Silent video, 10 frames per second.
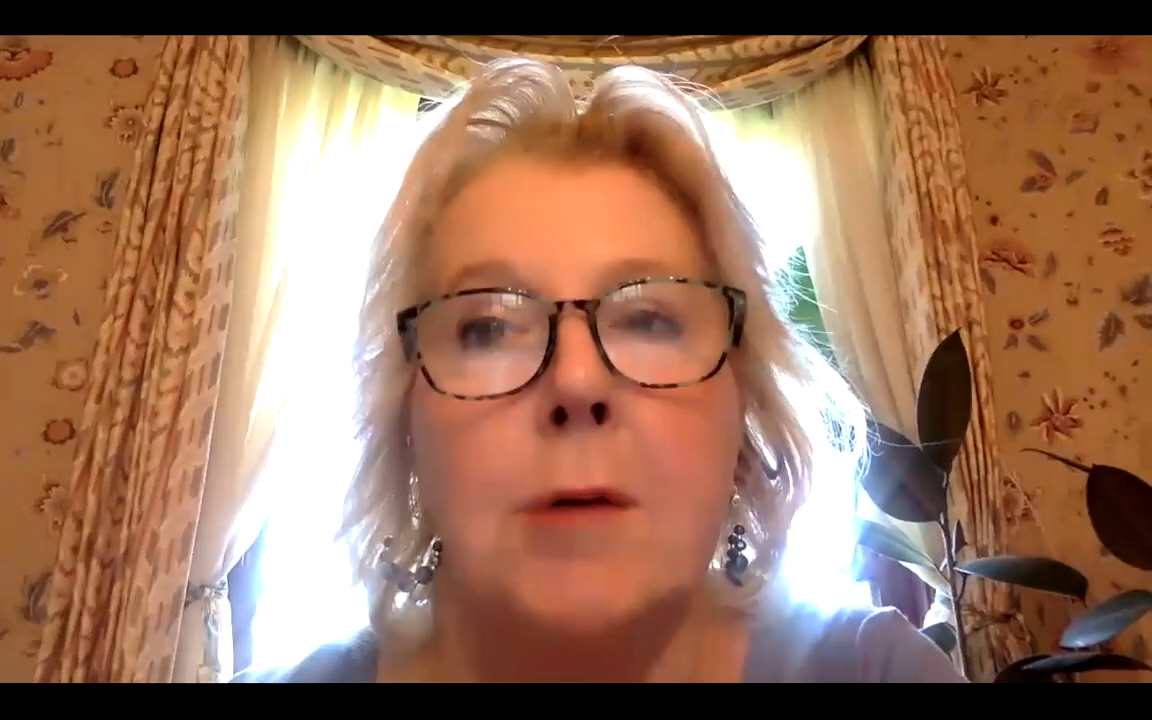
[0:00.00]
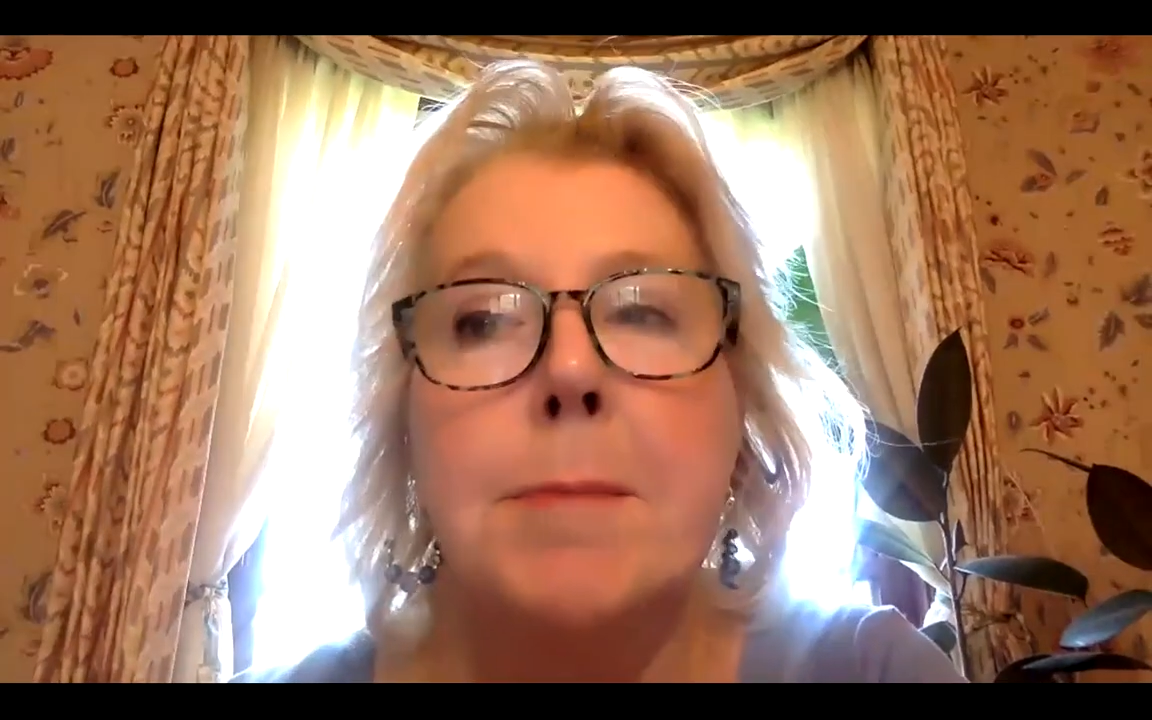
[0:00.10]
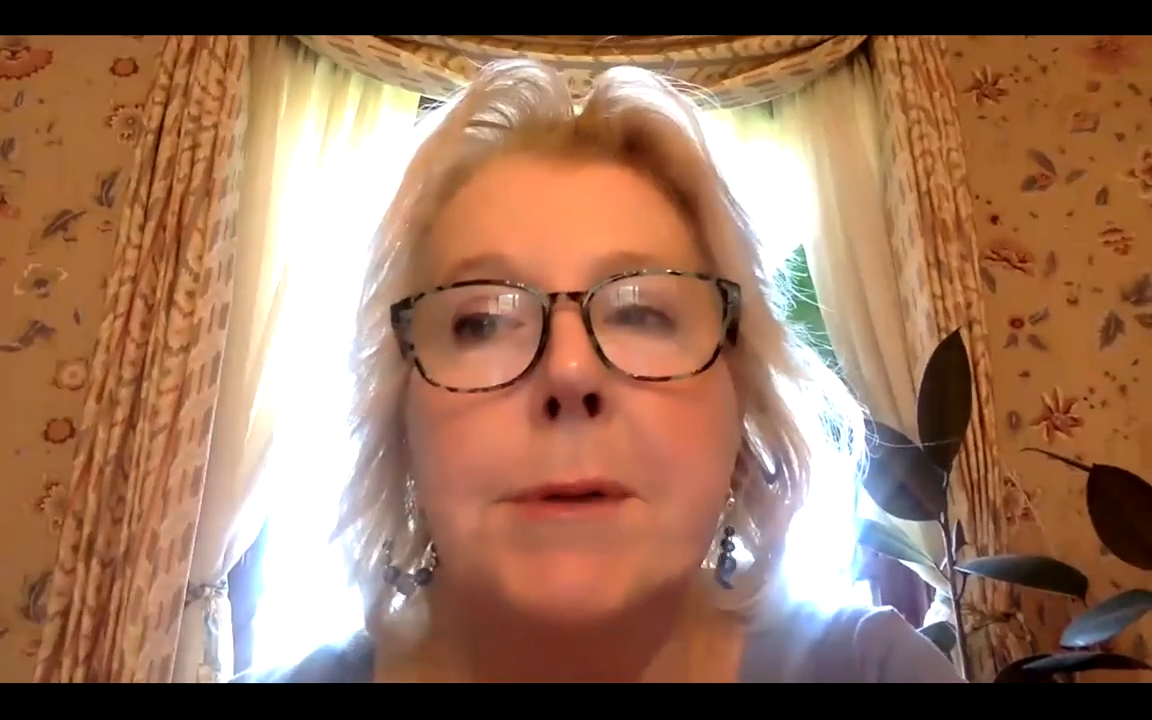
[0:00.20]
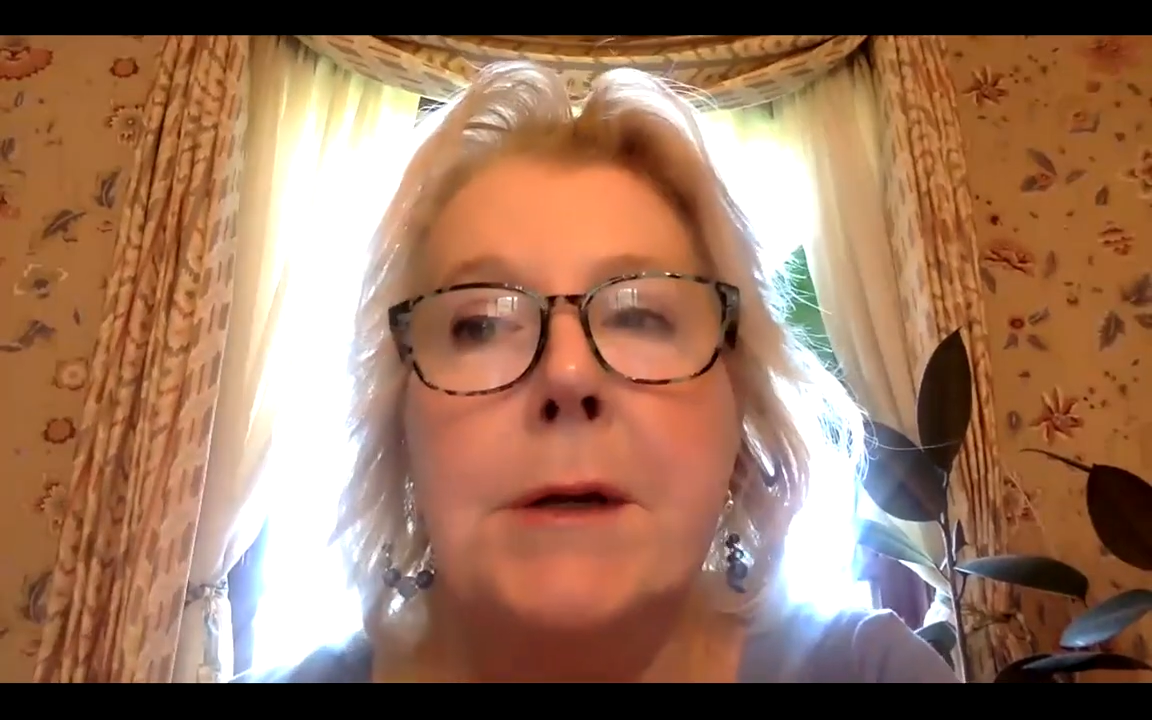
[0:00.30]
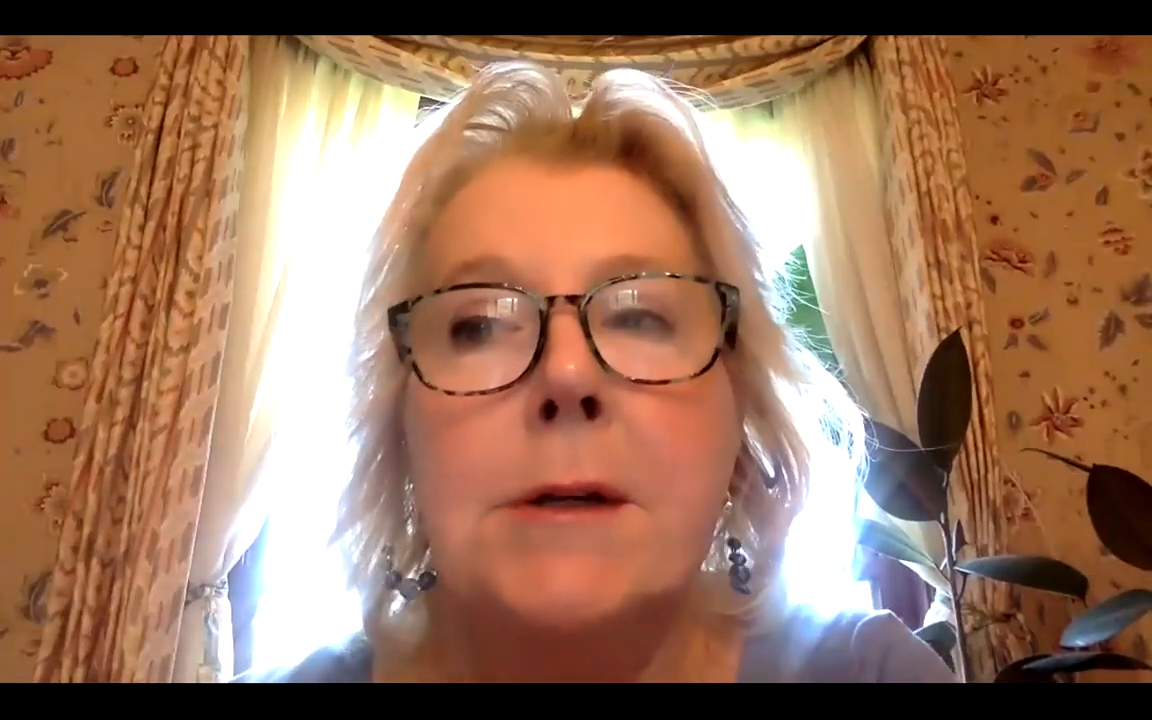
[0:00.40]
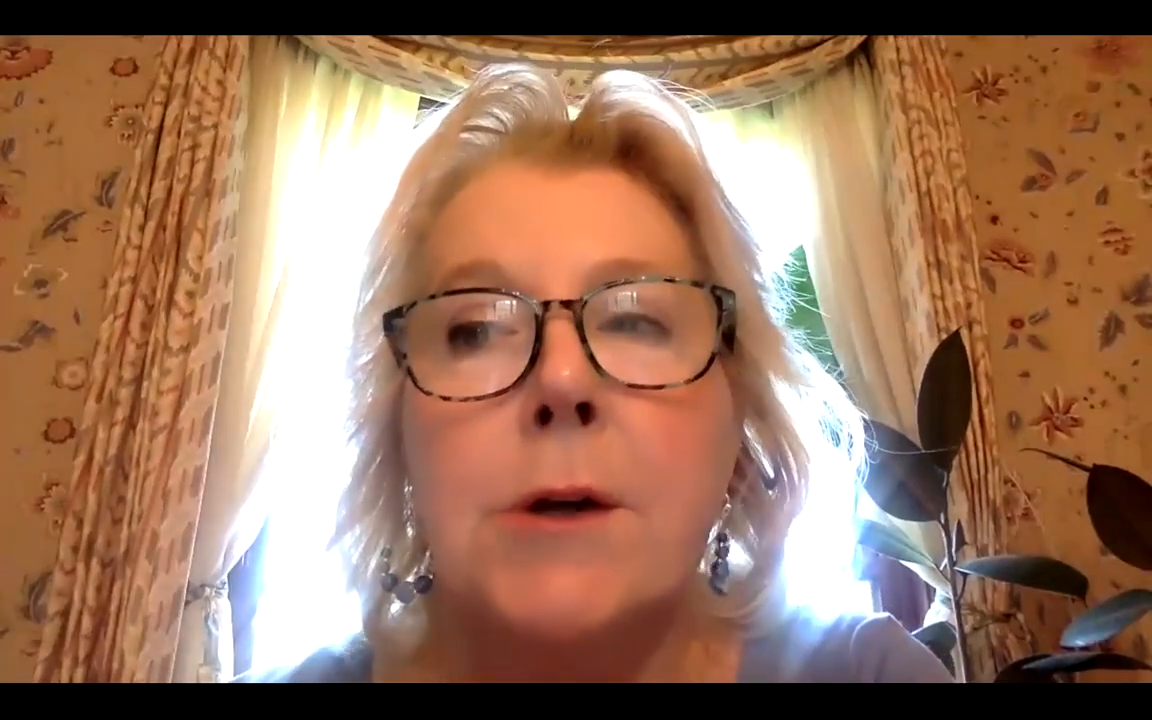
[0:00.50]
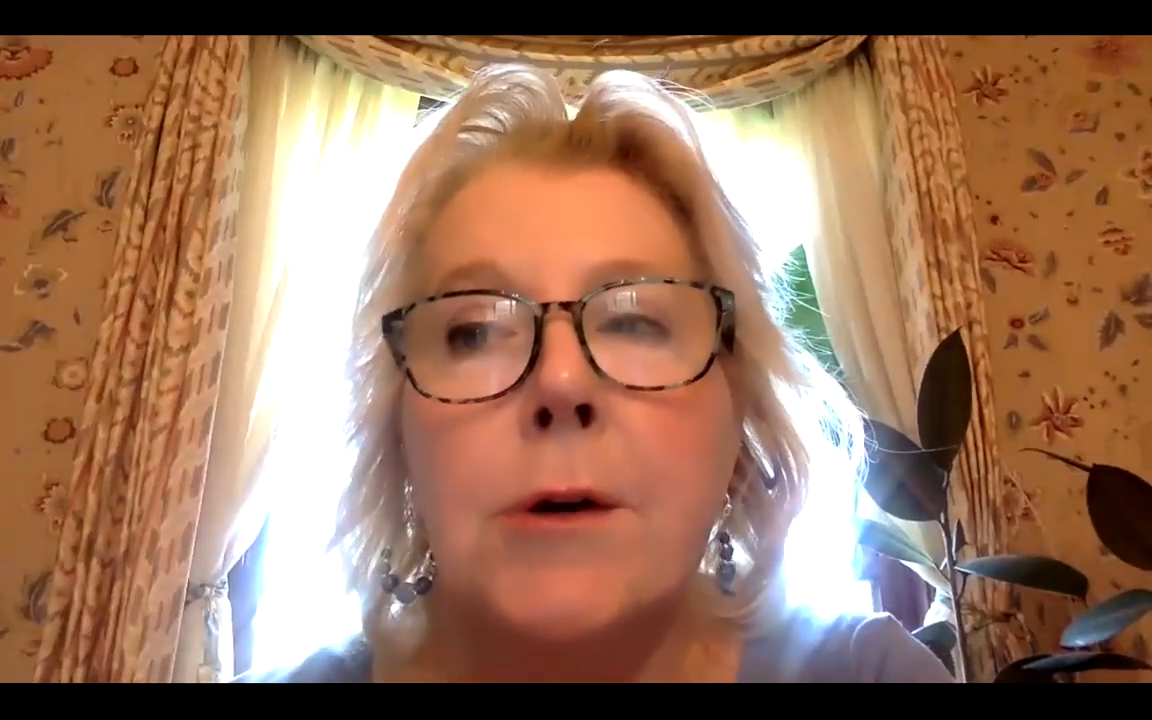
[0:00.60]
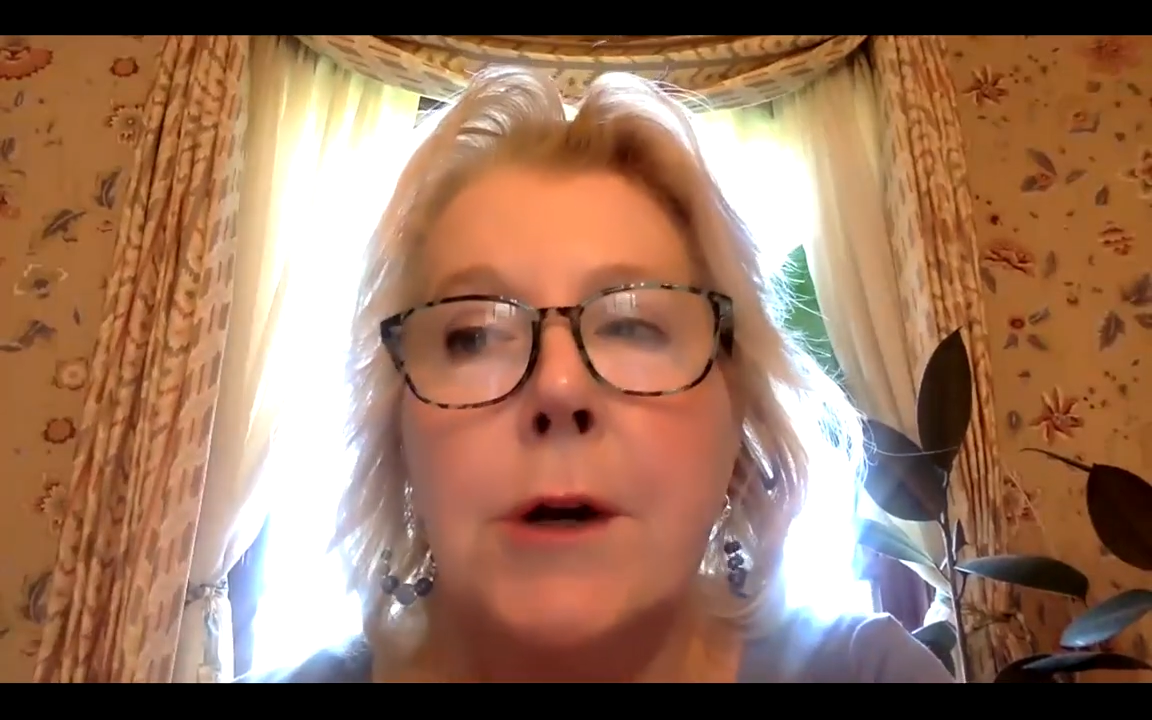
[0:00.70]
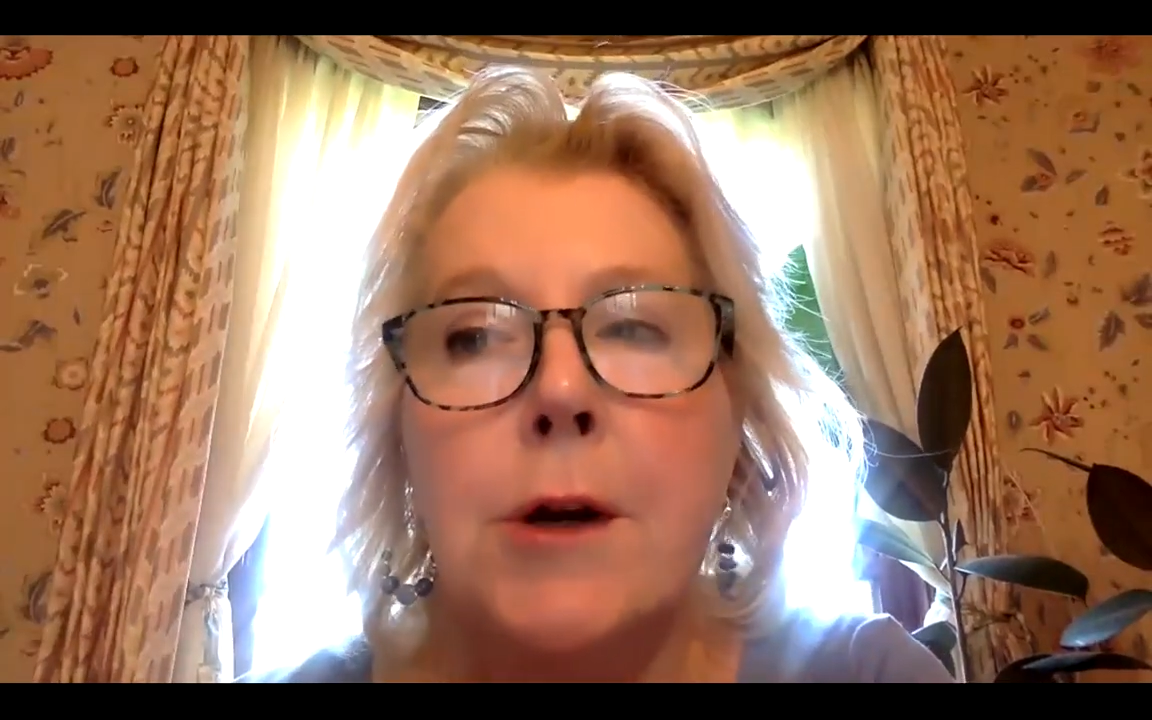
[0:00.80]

but please go to